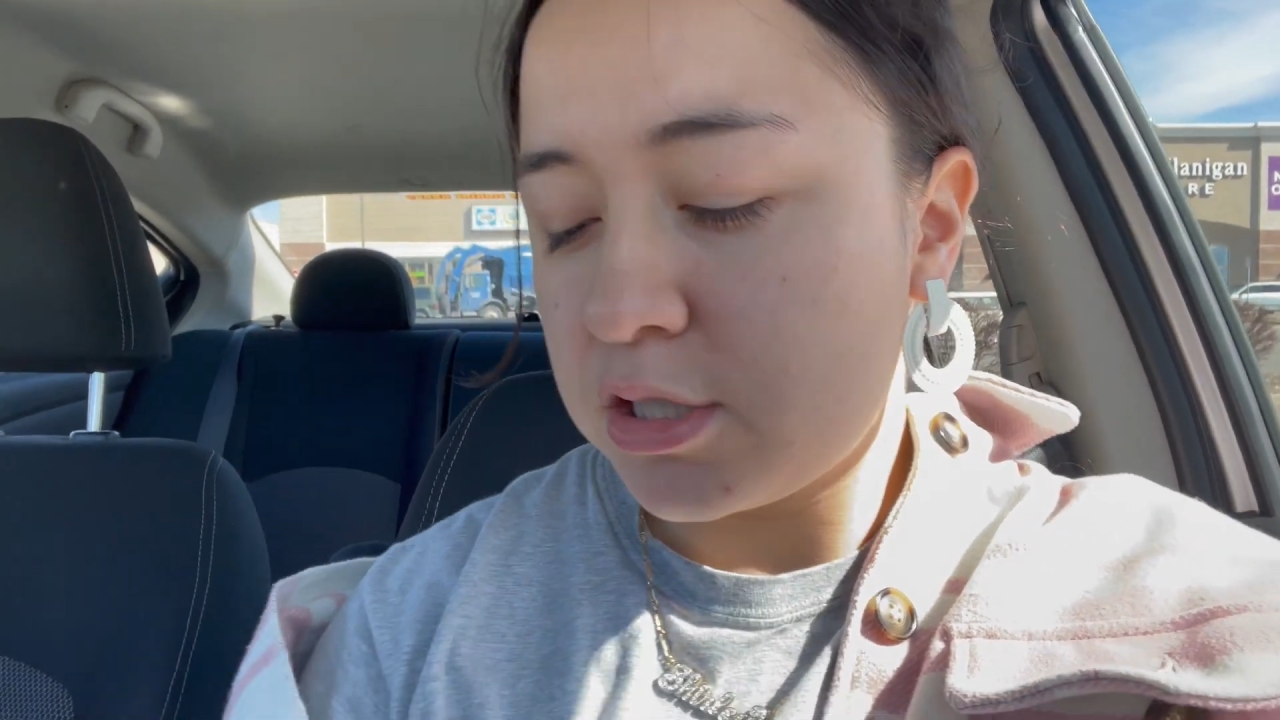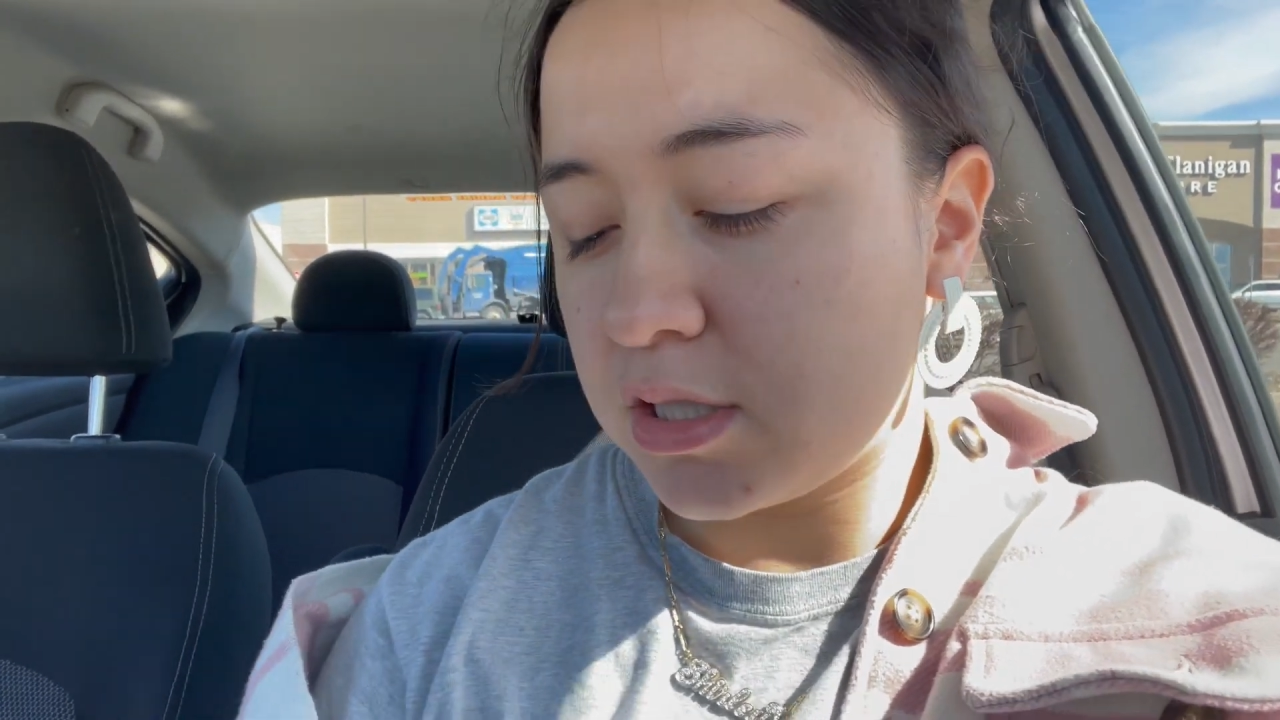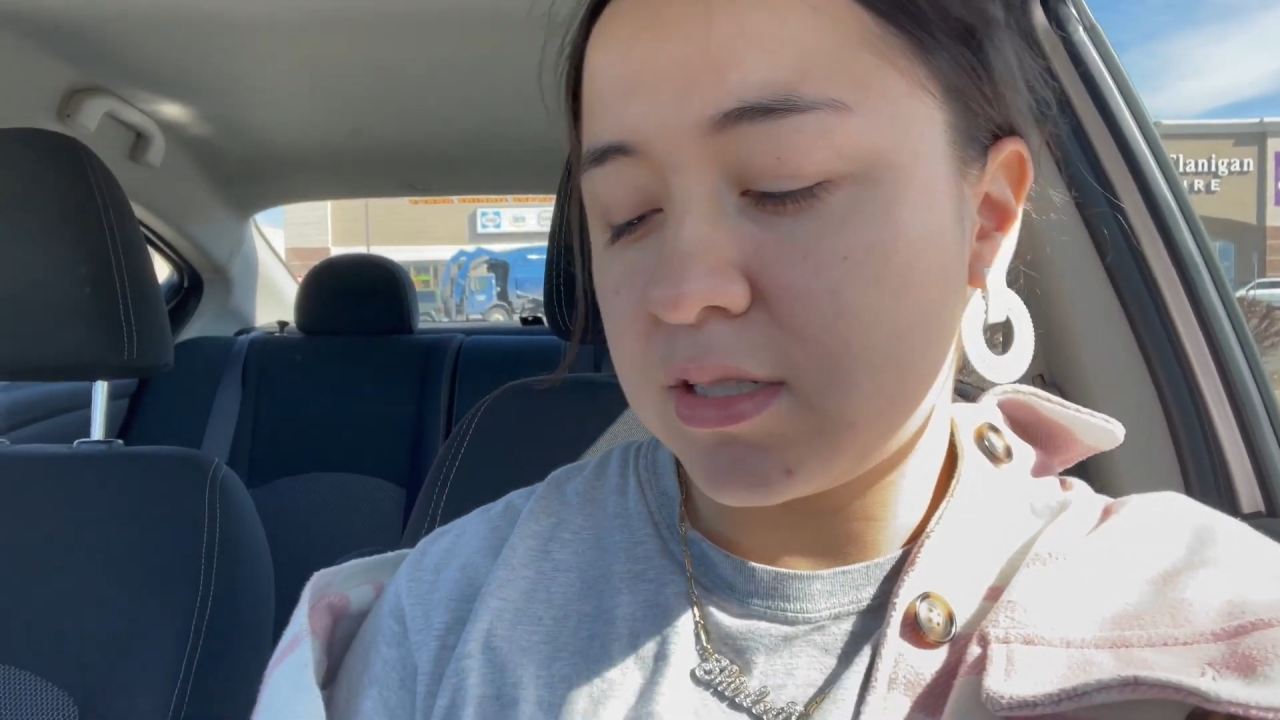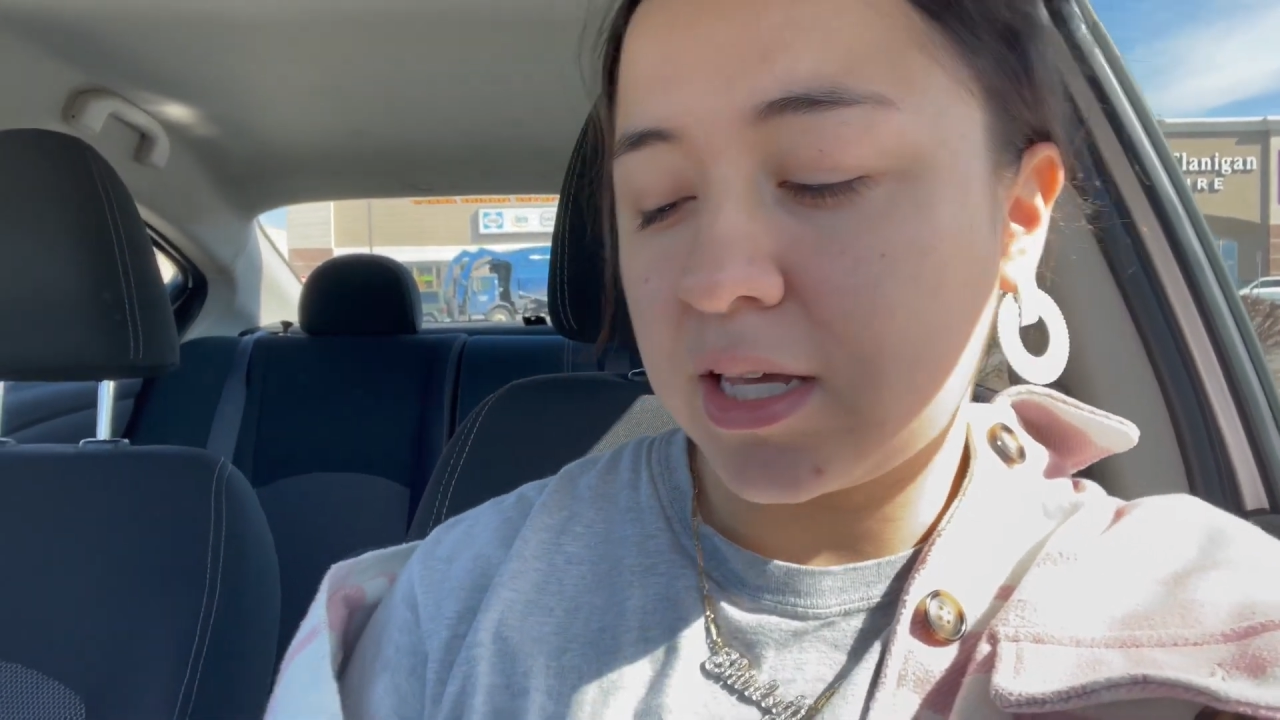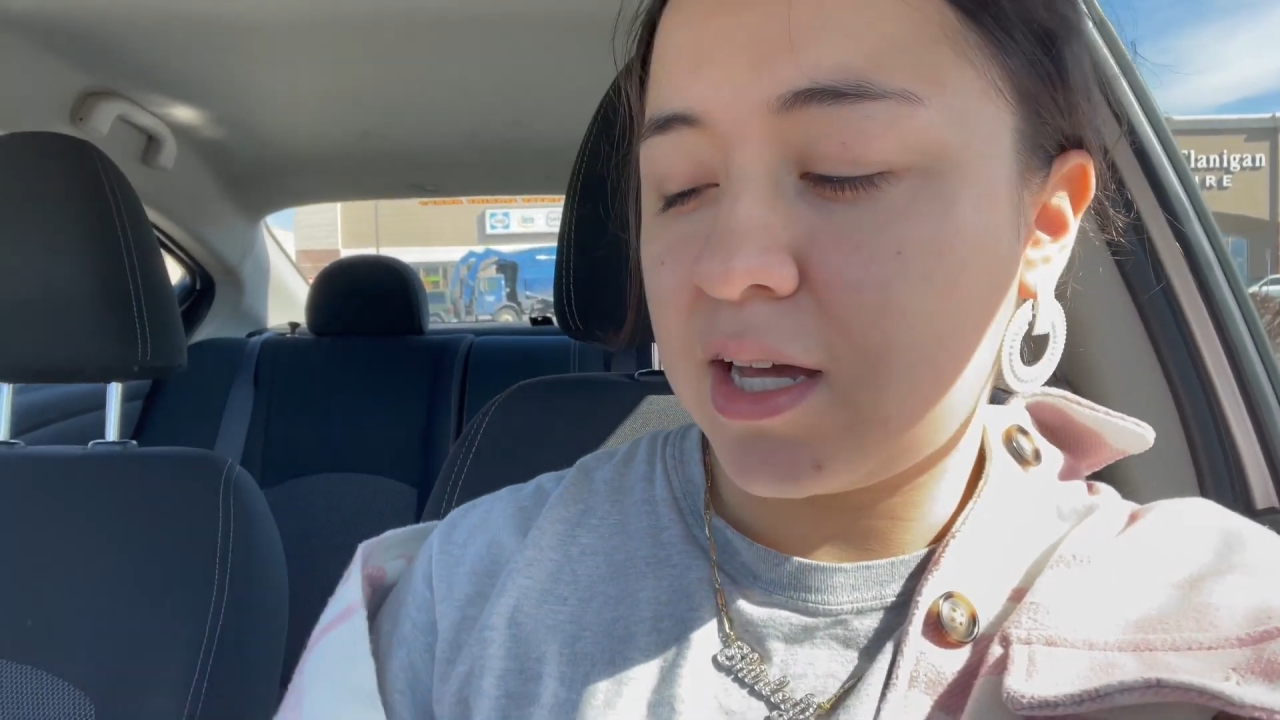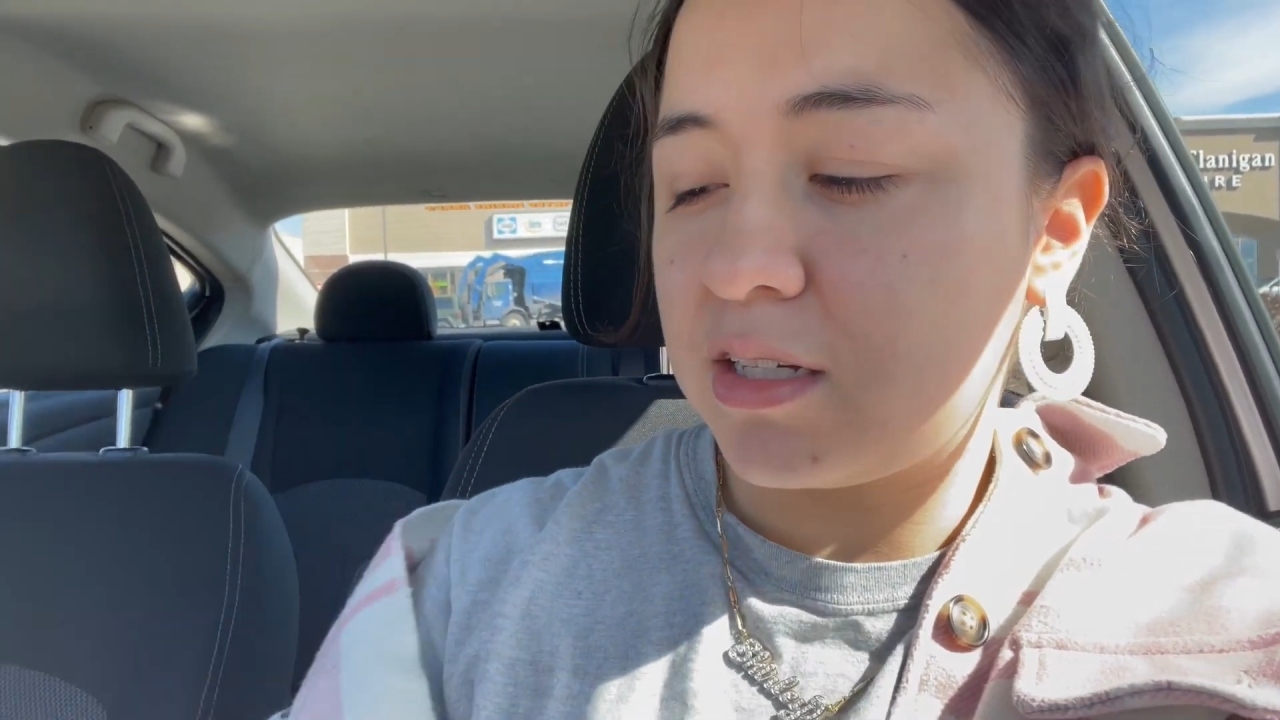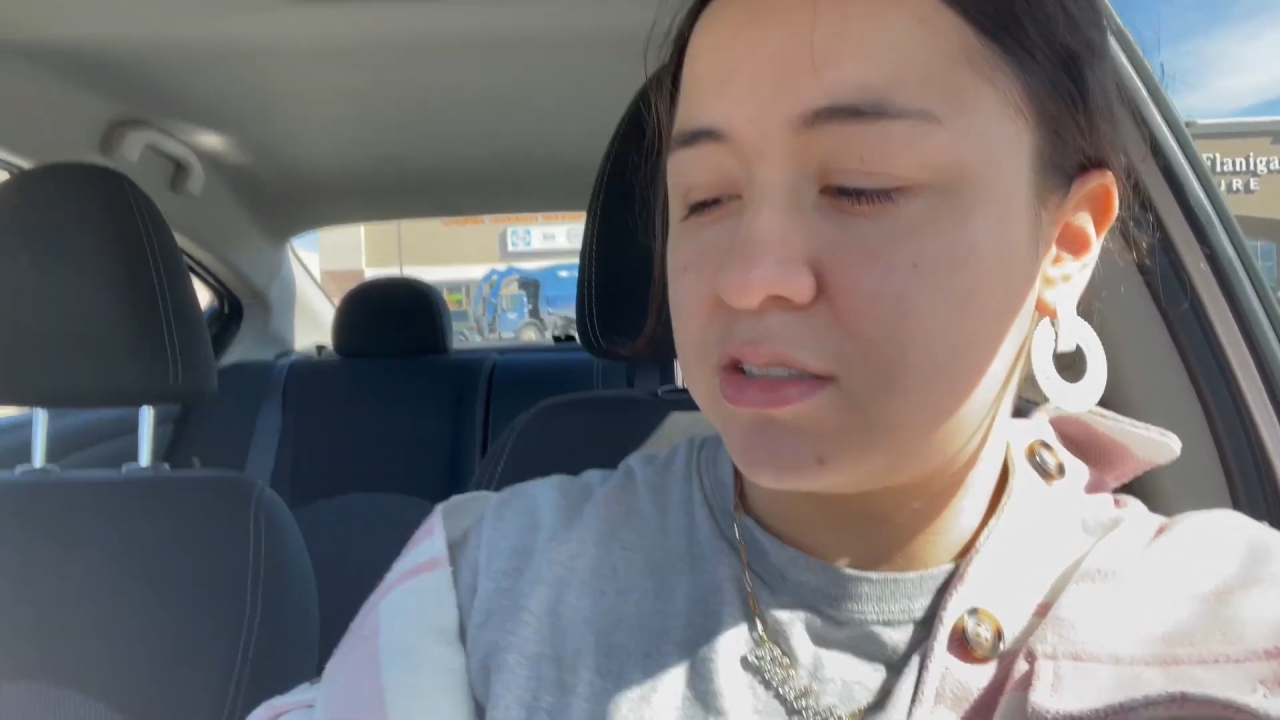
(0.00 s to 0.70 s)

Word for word: just because I got